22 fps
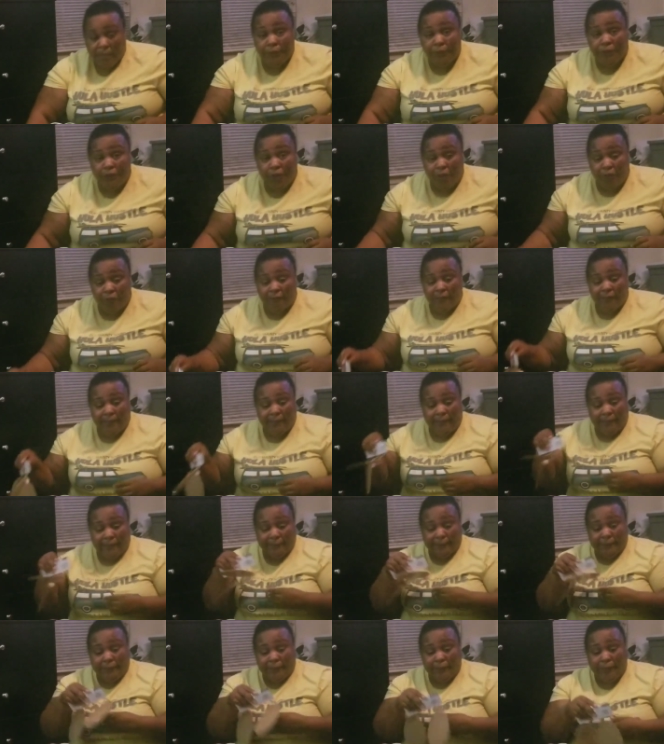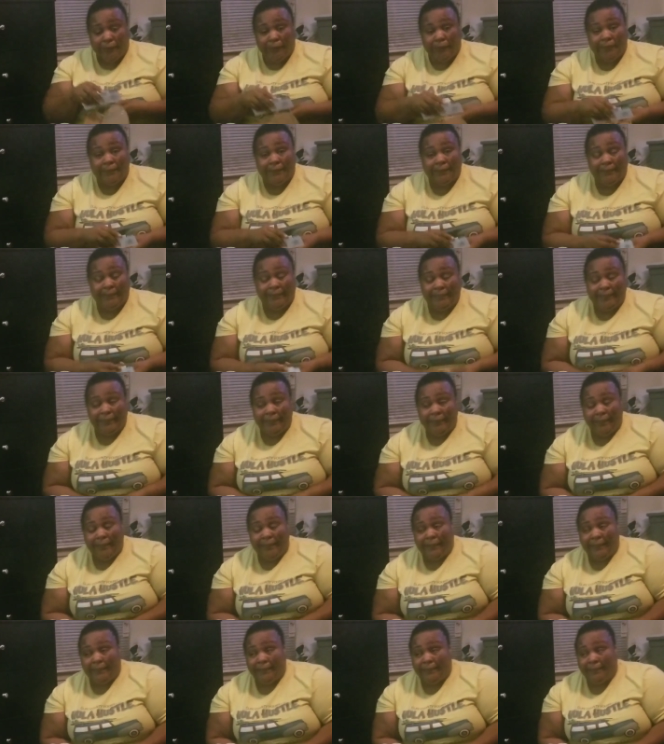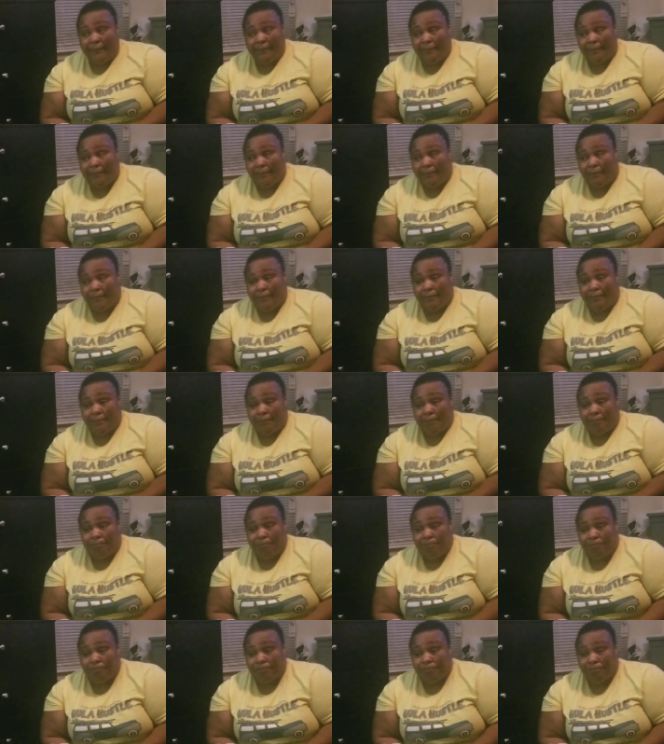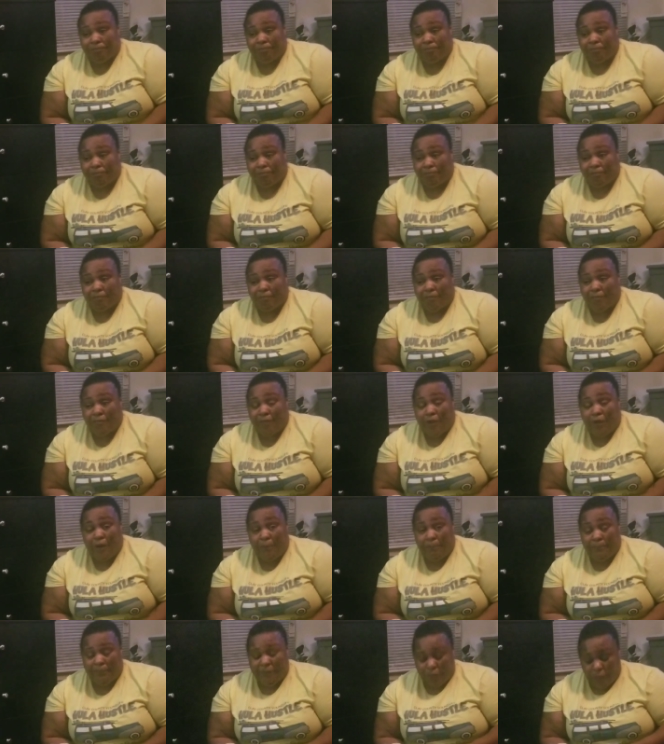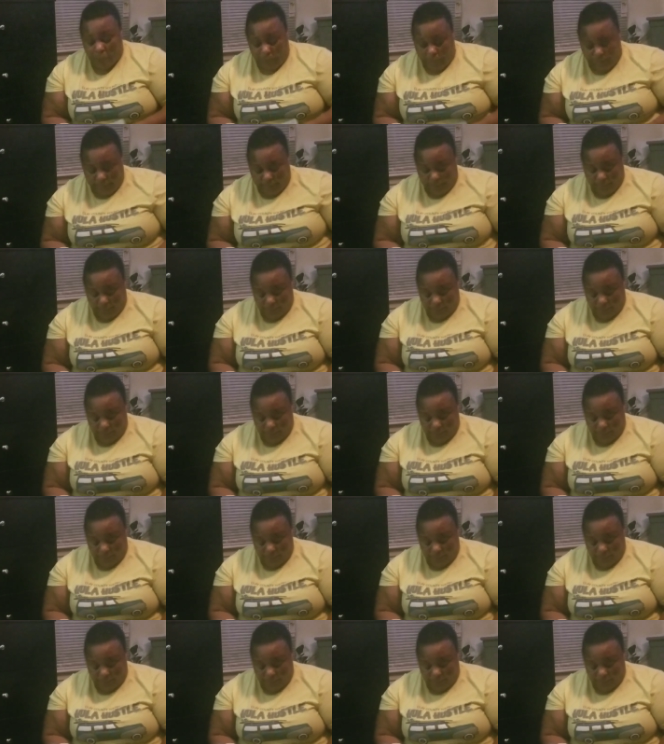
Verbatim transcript: Nova is currently in um, therapy training.